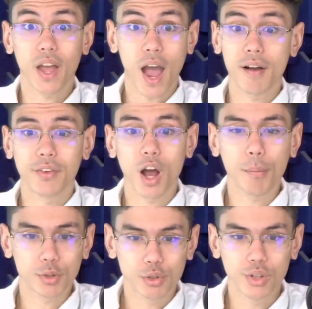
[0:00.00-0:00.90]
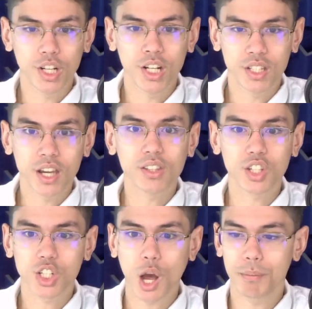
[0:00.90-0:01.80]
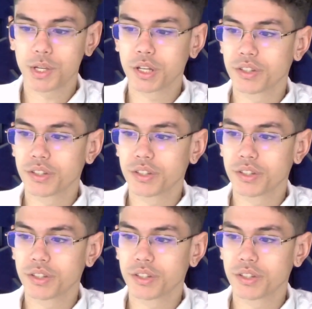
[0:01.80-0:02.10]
have an opportunity to take the shot because